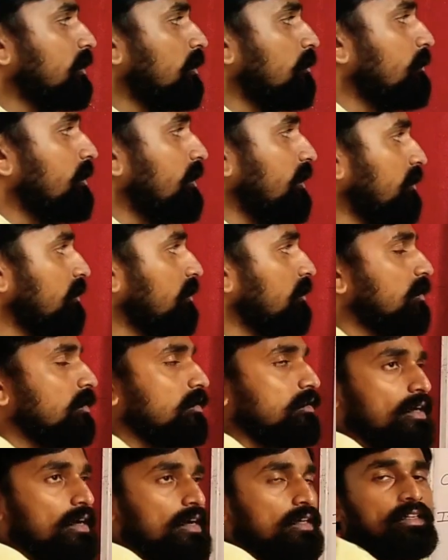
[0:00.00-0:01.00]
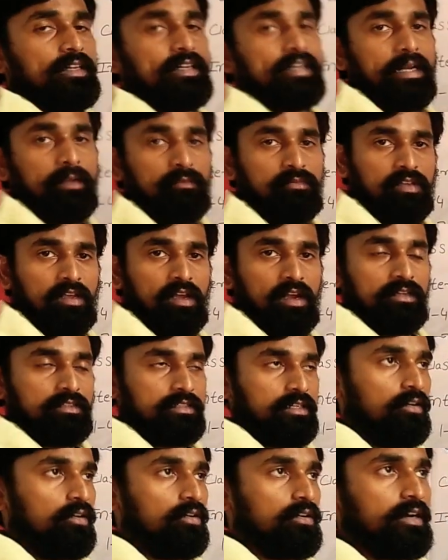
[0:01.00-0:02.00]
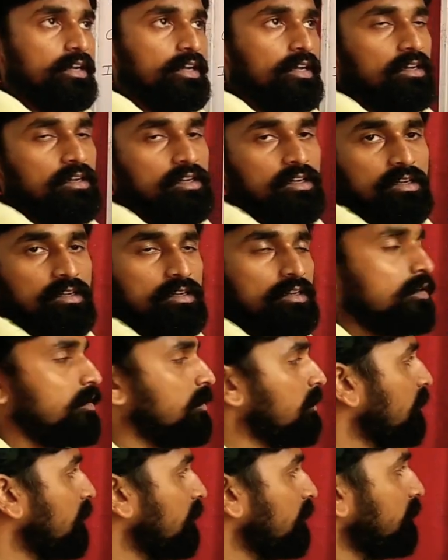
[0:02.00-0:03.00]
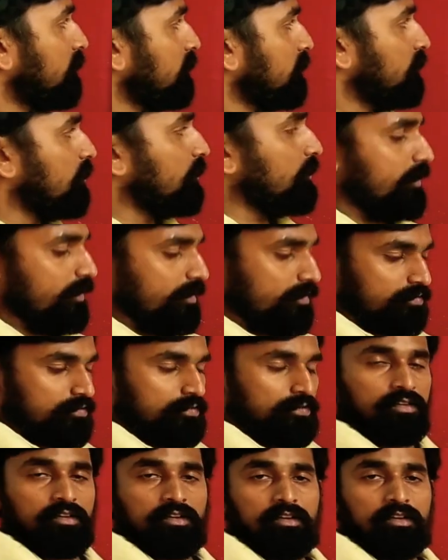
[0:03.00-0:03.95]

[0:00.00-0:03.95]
the mean there are three types. I said already. So it is